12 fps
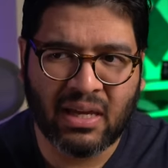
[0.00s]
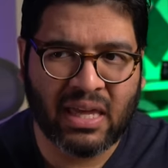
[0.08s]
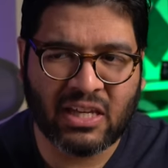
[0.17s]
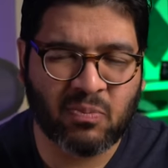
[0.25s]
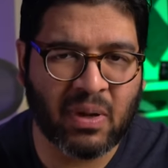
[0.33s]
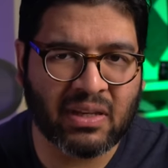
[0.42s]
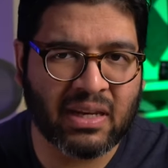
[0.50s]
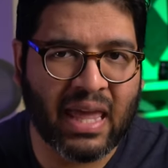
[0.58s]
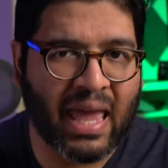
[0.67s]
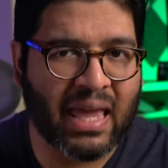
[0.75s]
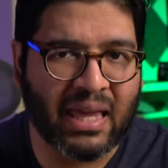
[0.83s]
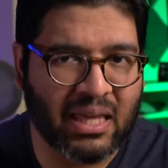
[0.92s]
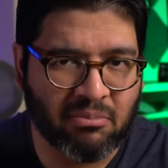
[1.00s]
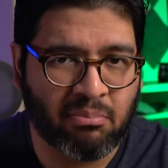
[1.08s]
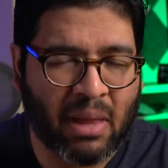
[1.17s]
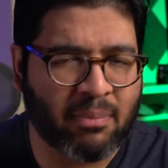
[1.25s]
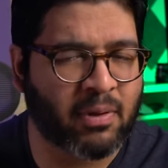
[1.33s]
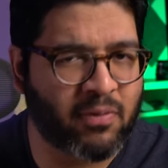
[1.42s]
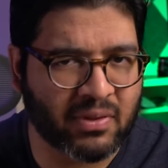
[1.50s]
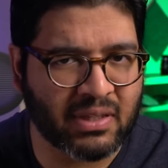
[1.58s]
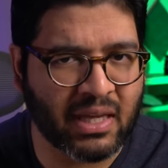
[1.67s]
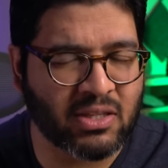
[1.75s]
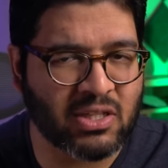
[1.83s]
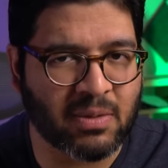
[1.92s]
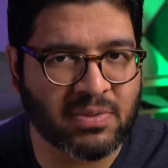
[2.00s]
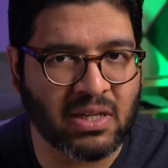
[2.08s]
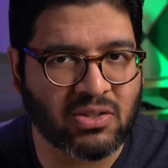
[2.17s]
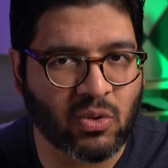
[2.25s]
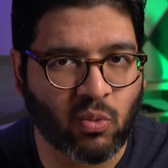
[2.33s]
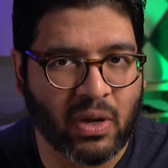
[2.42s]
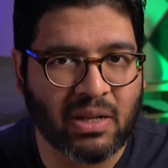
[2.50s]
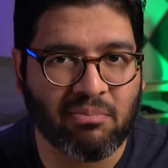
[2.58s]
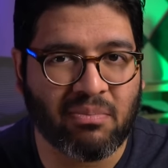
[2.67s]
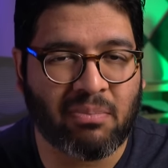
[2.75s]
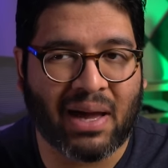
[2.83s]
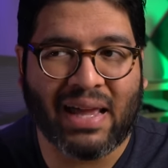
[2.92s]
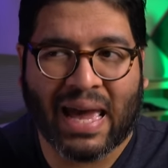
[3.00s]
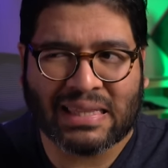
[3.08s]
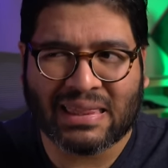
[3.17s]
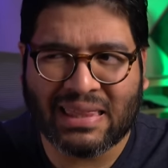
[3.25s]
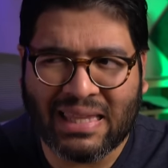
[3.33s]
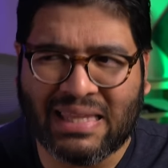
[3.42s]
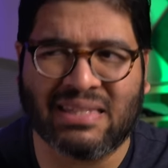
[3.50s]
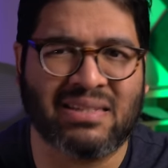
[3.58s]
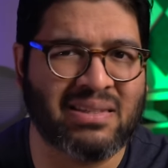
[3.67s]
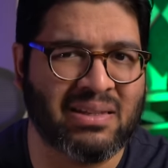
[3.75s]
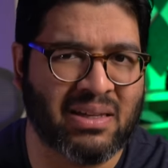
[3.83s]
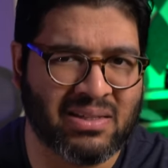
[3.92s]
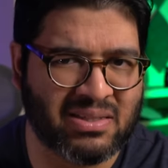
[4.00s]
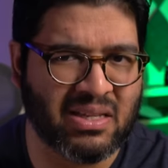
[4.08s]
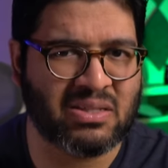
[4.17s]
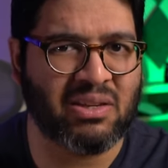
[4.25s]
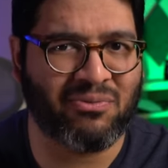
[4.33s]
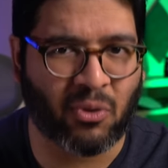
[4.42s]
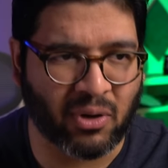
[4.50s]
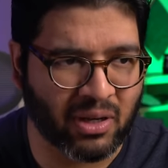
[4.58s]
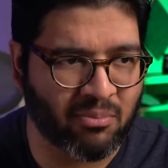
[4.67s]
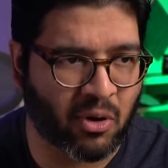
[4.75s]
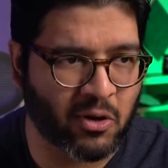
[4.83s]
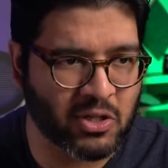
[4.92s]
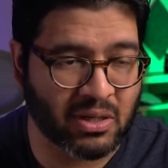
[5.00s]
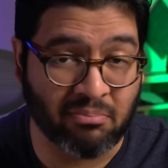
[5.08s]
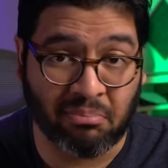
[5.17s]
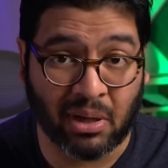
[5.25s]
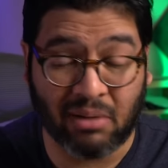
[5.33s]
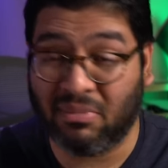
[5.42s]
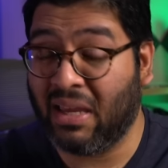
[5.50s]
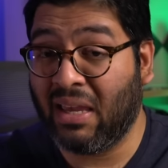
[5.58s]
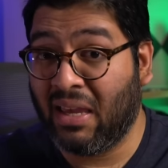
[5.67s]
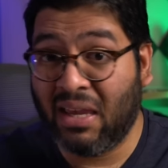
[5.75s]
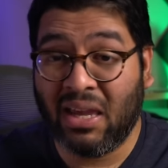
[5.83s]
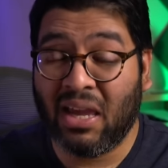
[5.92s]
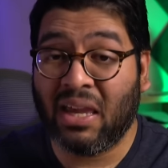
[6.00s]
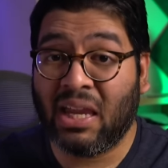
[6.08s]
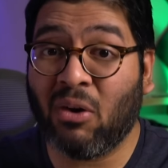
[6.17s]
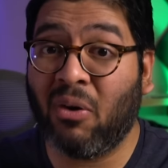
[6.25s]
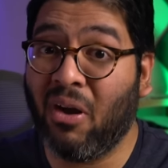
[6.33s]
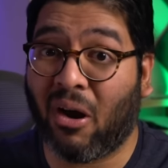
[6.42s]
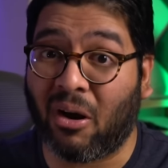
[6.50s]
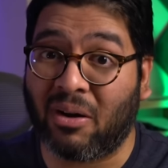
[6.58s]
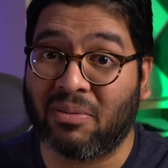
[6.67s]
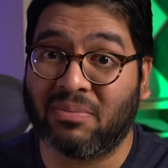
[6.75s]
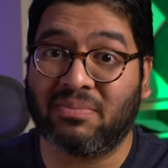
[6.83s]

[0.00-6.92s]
expected a Black Bay 58 GMT to win by at least a 60-40 margin, but here we are.